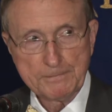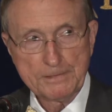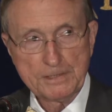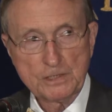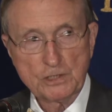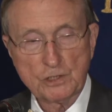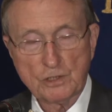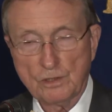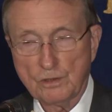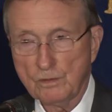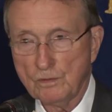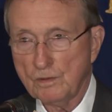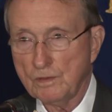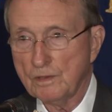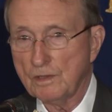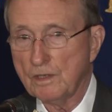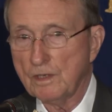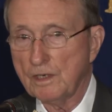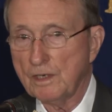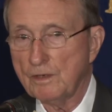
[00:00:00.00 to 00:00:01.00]
So
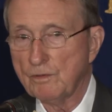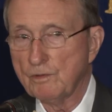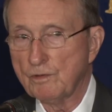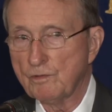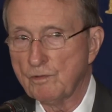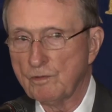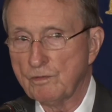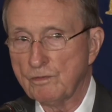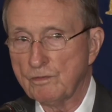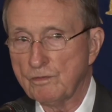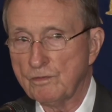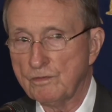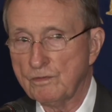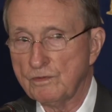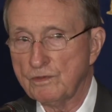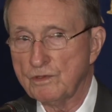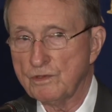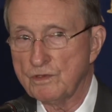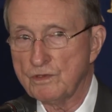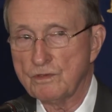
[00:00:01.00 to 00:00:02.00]
I would
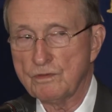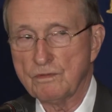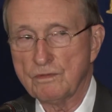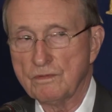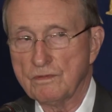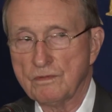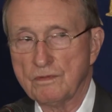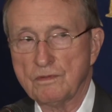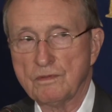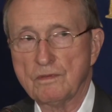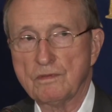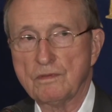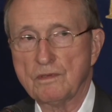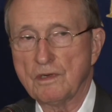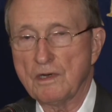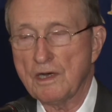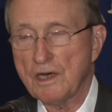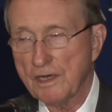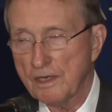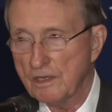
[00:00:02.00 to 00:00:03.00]
just
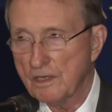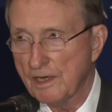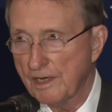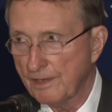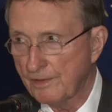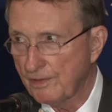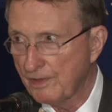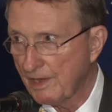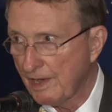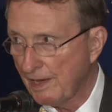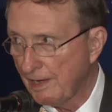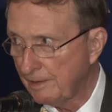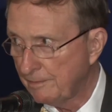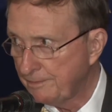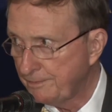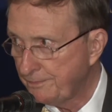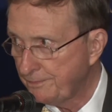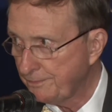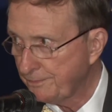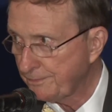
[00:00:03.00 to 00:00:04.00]
highlight that
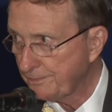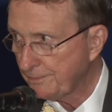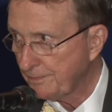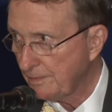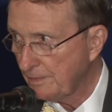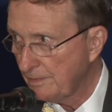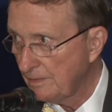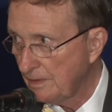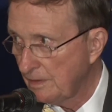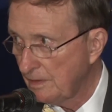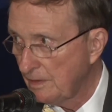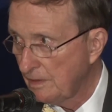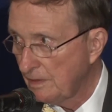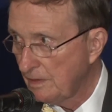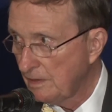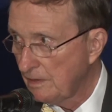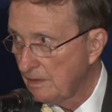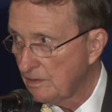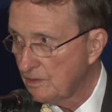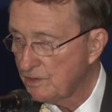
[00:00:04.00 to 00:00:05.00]

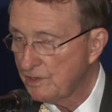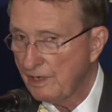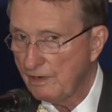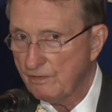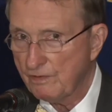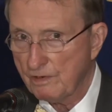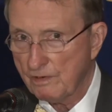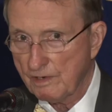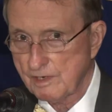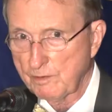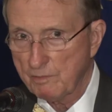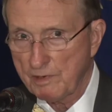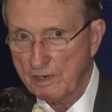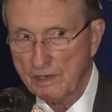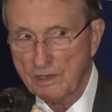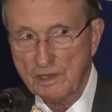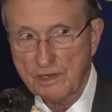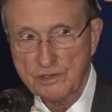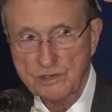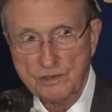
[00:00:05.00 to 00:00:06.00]
safeguarding
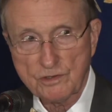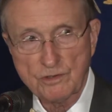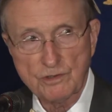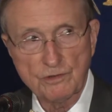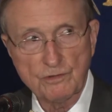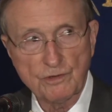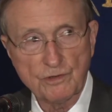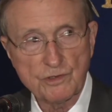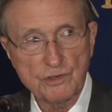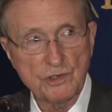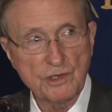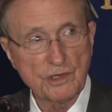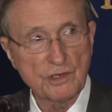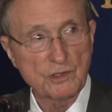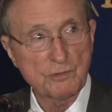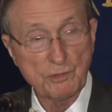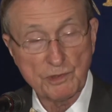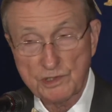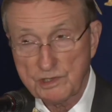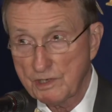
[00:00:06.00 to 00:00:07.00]
biological diversity is
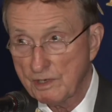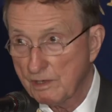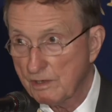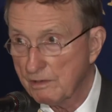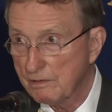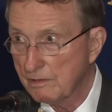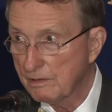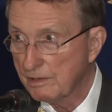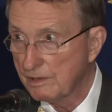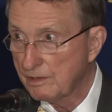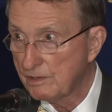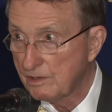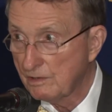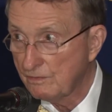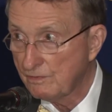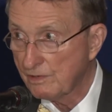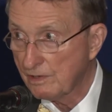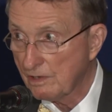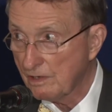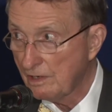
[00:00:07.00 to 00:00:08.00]
particularly
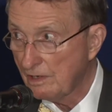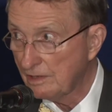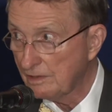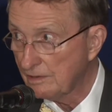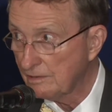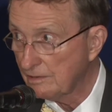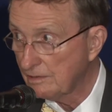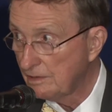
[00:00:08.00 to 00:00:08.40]
difficult